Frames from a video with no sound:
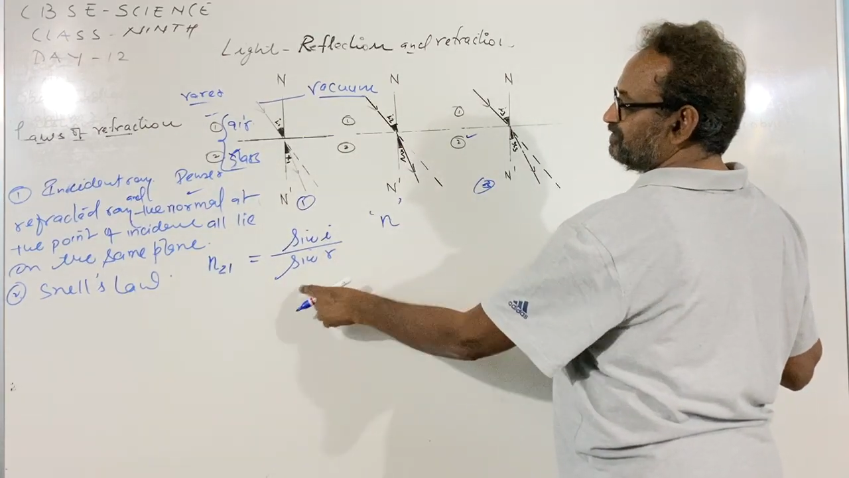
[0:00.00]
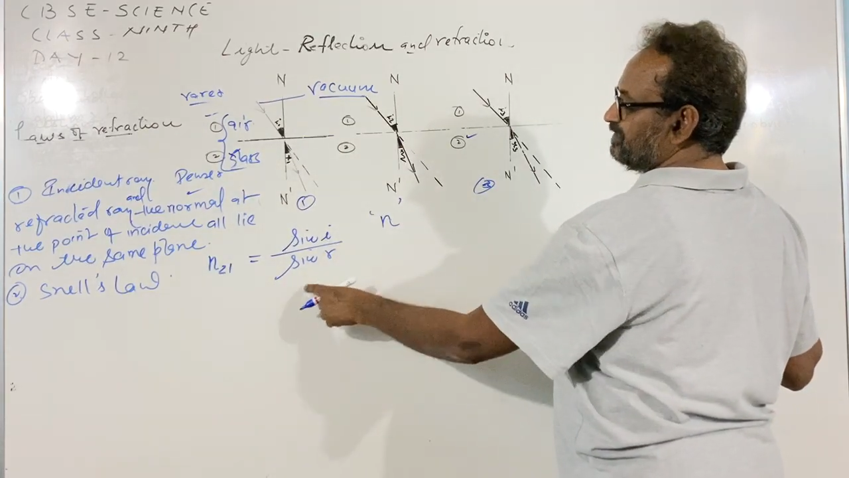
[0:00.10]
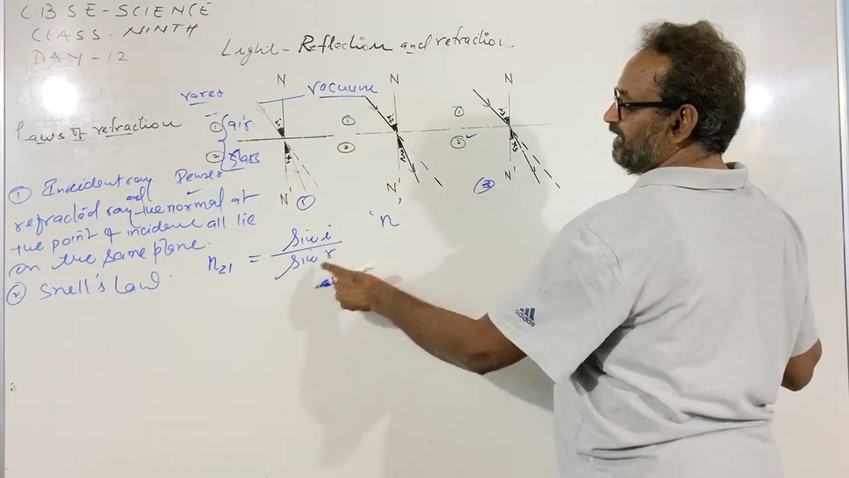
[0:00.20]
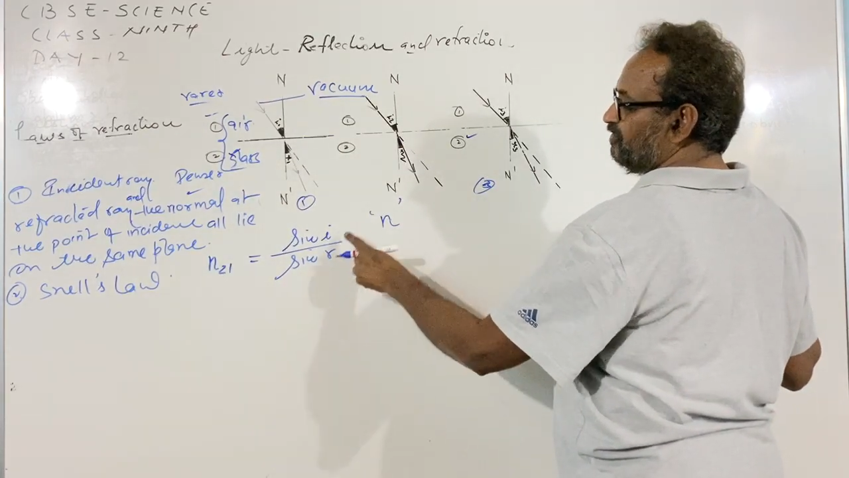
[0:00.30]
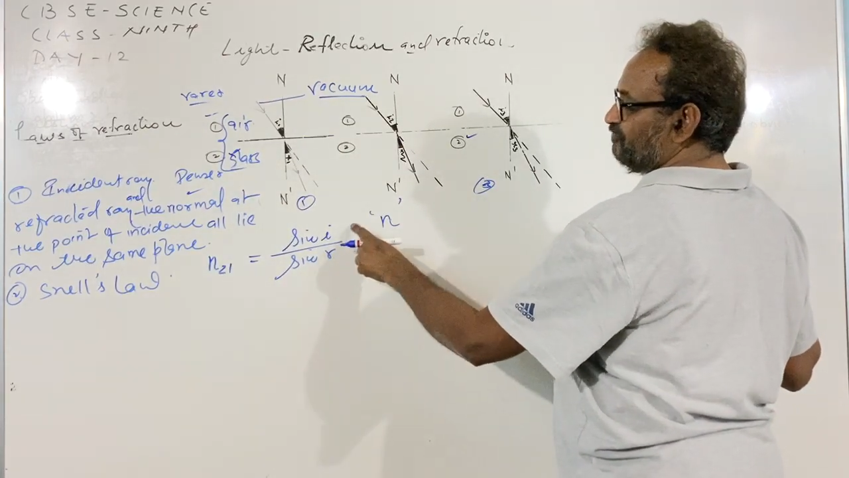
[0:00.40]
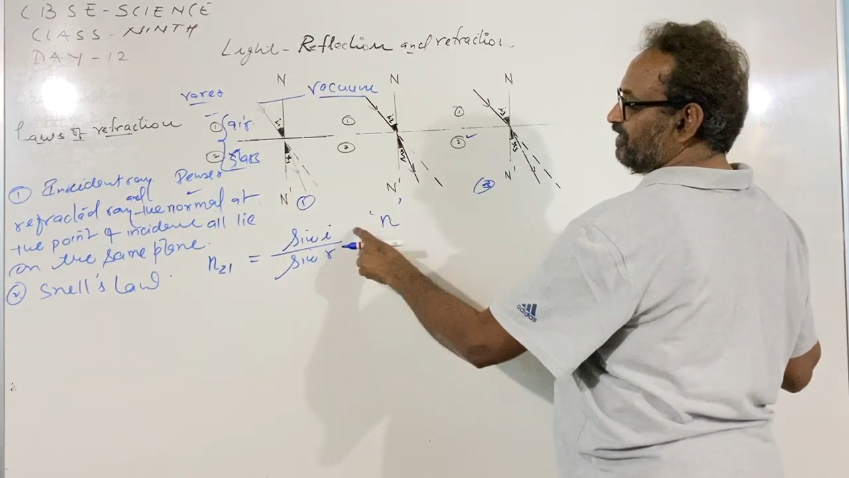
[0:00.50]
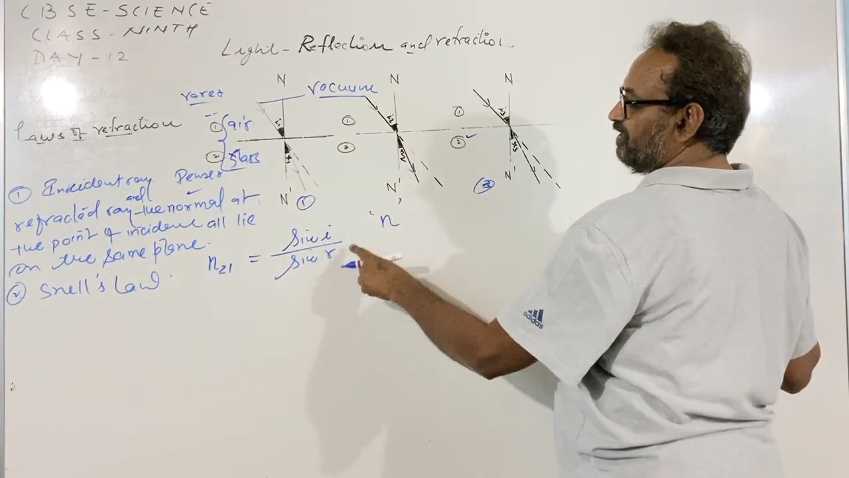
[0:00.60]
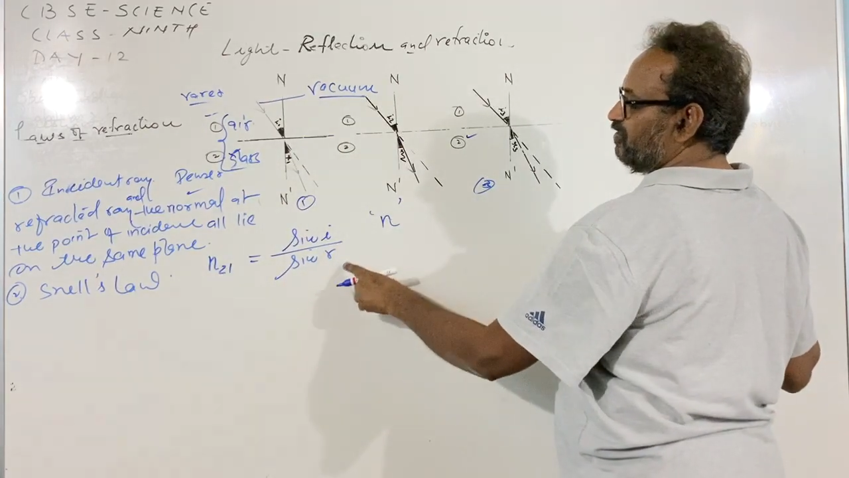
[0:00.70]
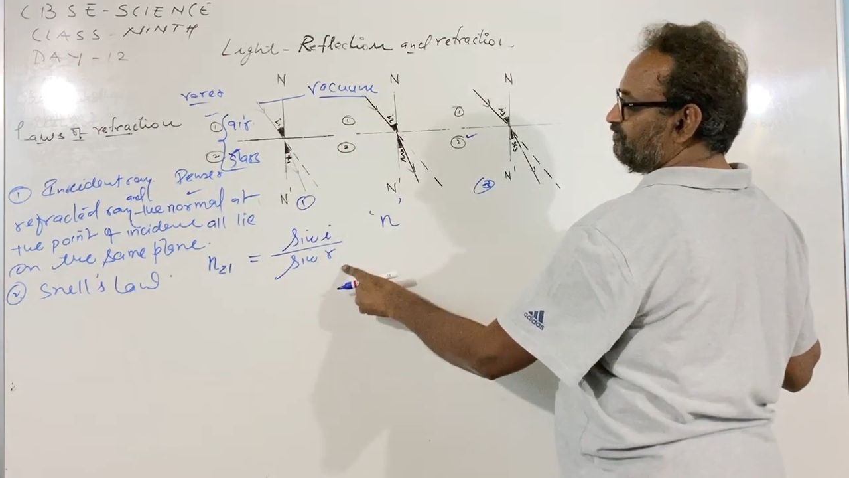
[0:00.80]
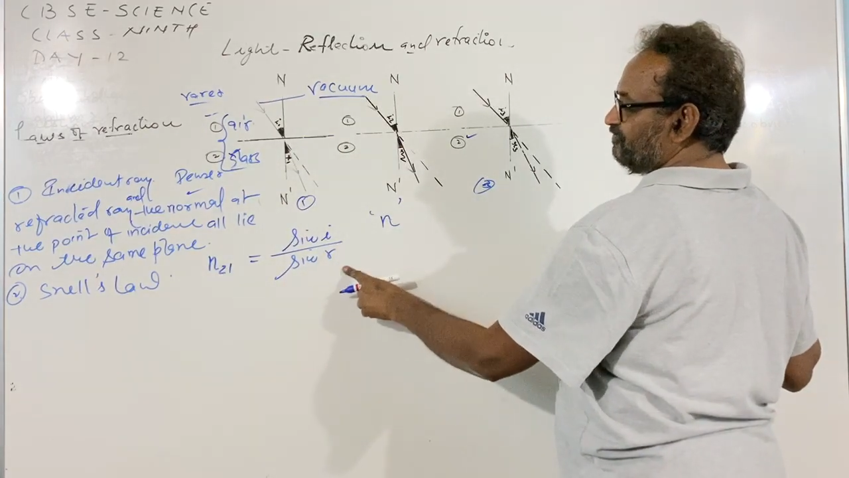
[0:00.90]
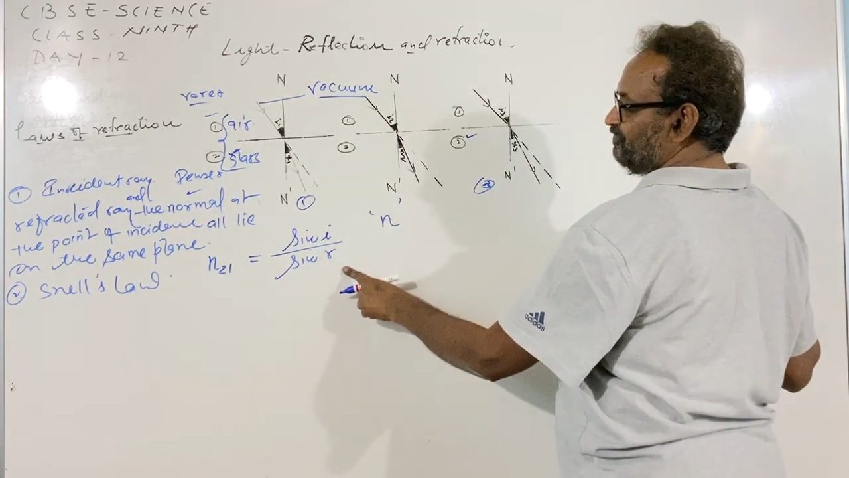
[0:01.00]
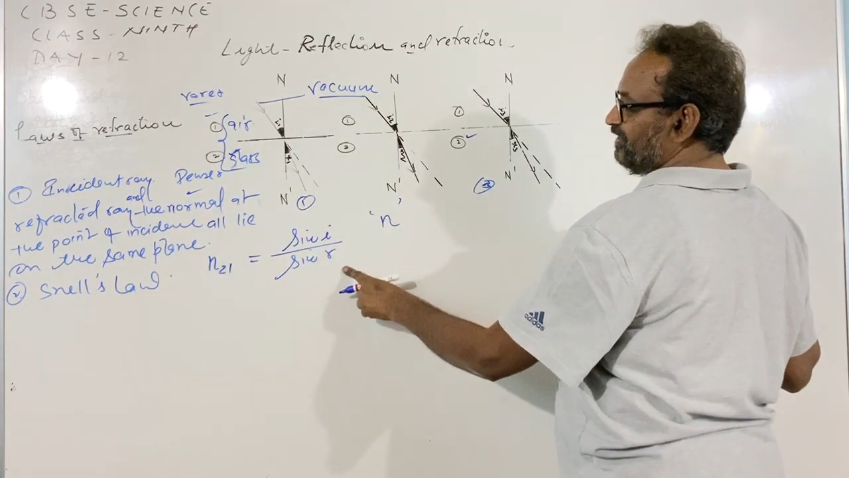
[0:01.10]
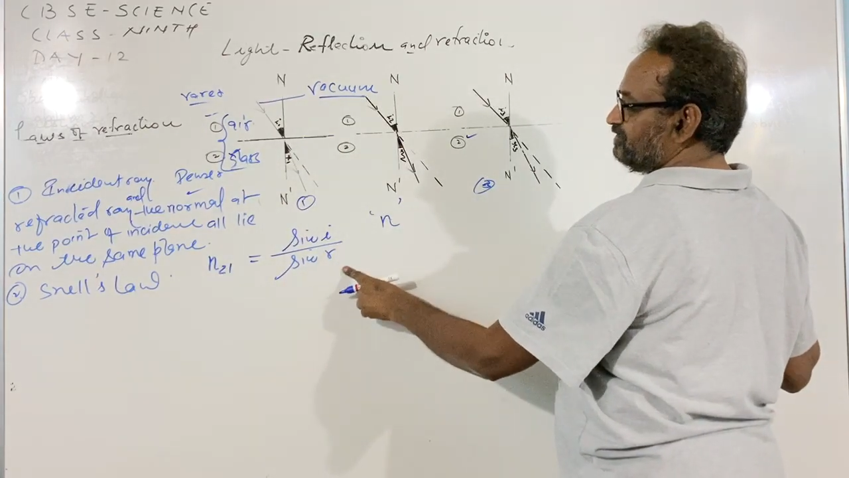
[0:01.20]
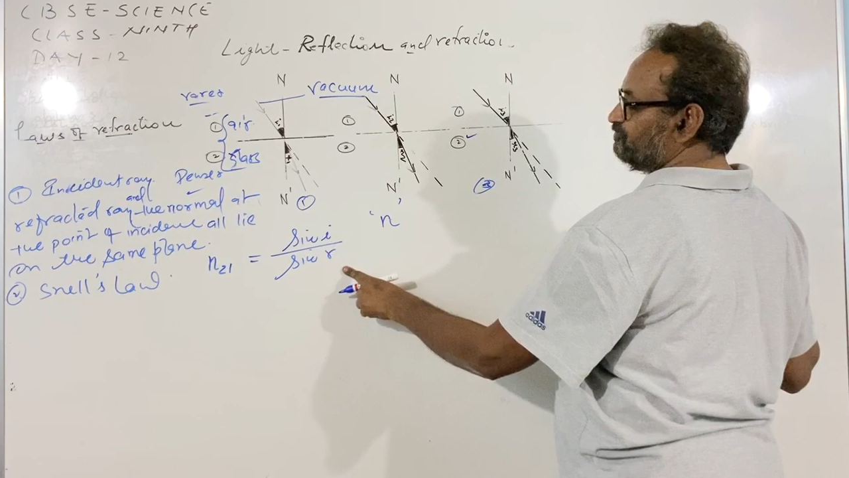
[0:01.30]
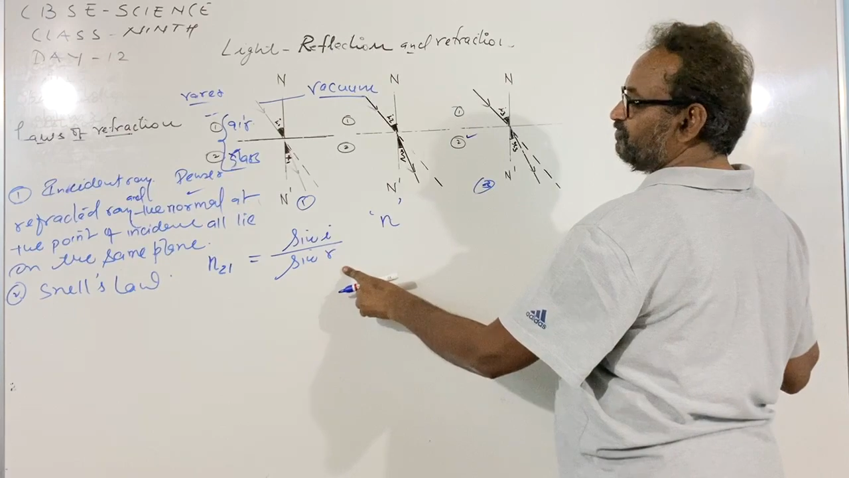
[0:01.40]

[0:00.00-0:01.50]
sine of angle of refraction